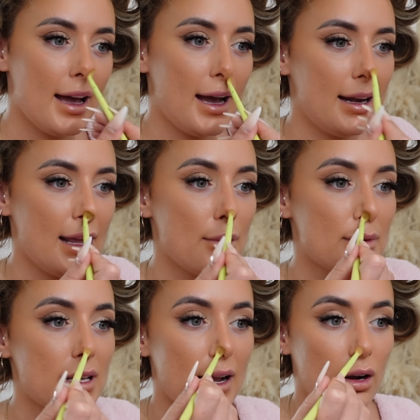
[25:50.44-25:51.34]
And he
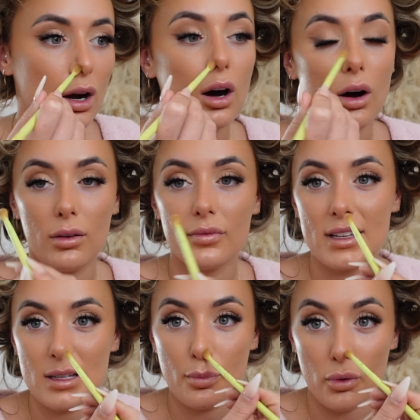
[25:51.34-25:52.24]
was like, oh,
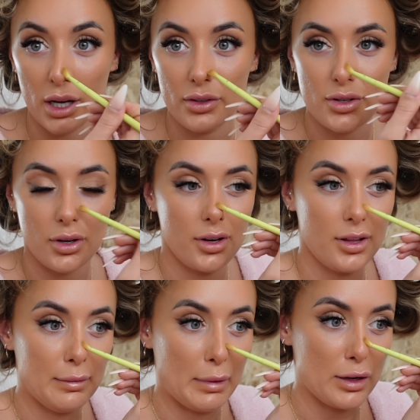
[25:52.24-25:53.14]
there's a brunch on at
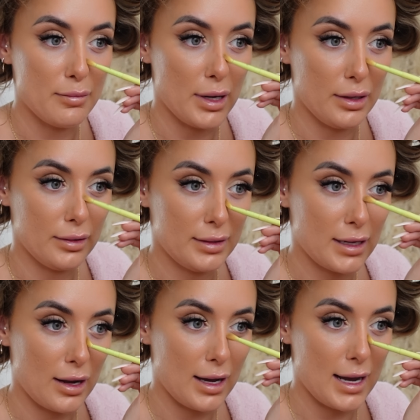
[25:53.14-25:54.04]
the moment.
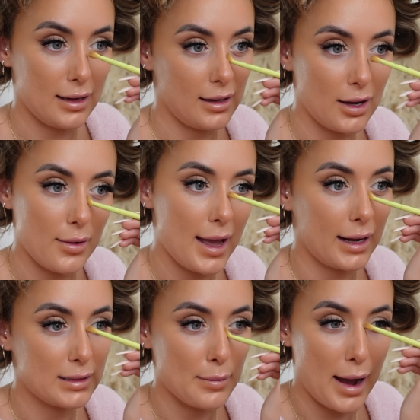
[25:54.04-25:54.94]
So like, you know,
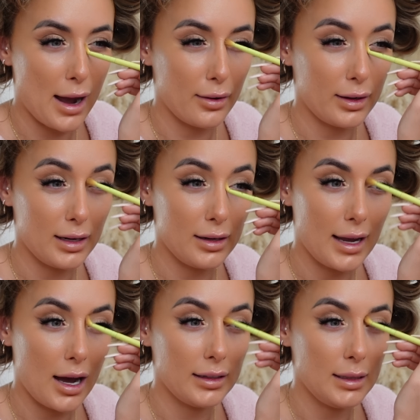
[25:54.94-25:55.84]
X amount and you
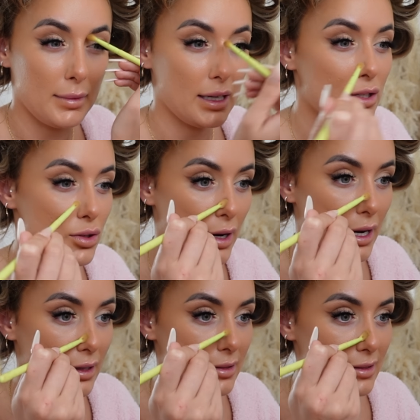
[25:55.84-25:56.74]
get unlimited
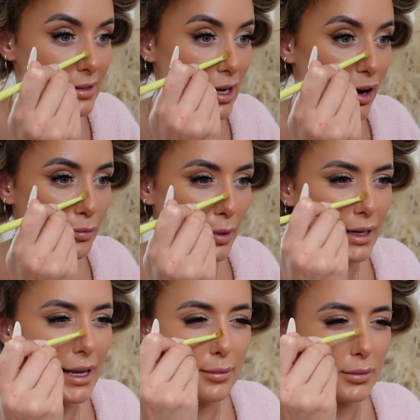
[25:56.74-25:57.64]
drinks and stuff. But
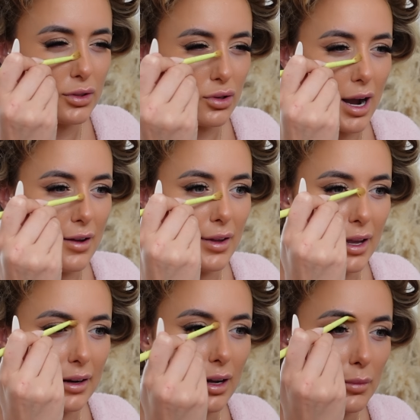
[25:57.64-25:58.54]
Liam was
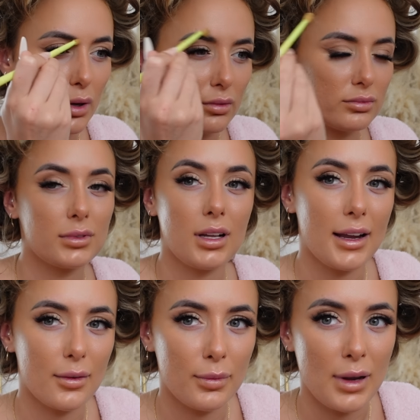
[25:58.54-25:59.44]
driving and I'm not
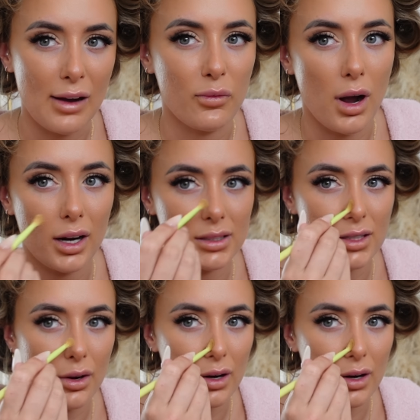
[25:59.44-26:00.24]
like, we have work to do.